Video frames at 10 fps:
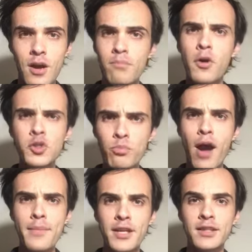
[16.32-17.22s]
most
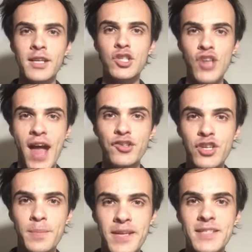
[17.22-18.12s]
prominently
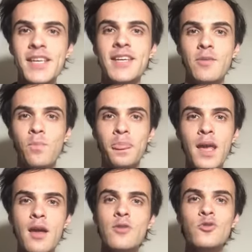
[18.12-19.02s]
ChatGPT,
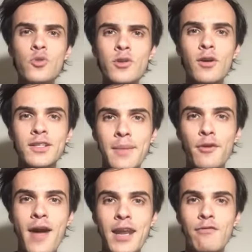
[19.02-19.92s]
New York
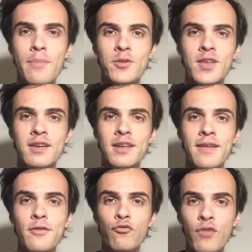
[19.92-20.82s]
Democratic
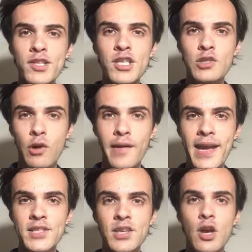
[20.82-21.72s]
Representative Richie
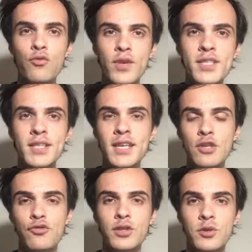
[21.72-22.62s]
Torres recently
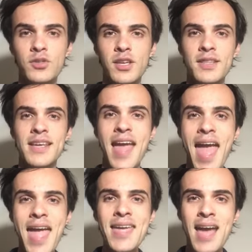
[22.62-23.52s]
introduced the
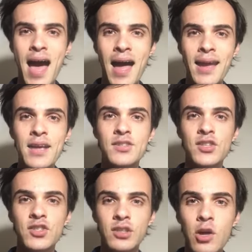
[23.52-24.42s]
AI
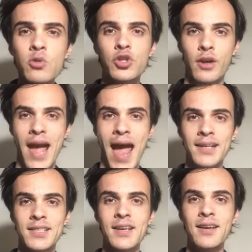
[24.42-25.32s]
Disclosure
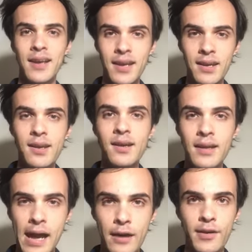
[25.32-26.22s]
Act in
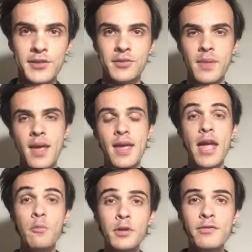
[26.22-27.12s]
Congress.
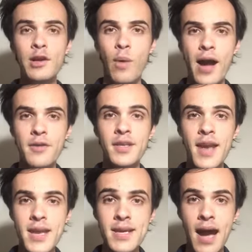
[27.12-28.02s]
It would require that
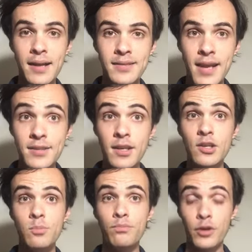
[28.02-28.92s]
any content
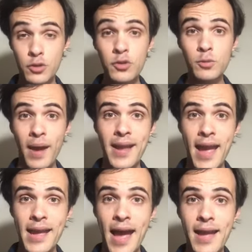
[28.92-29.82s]
produced by
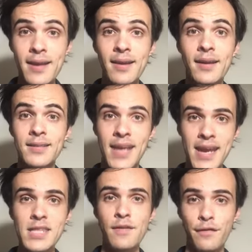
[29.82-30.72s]
AI
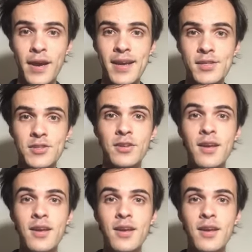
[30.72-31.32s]
contain the phrase,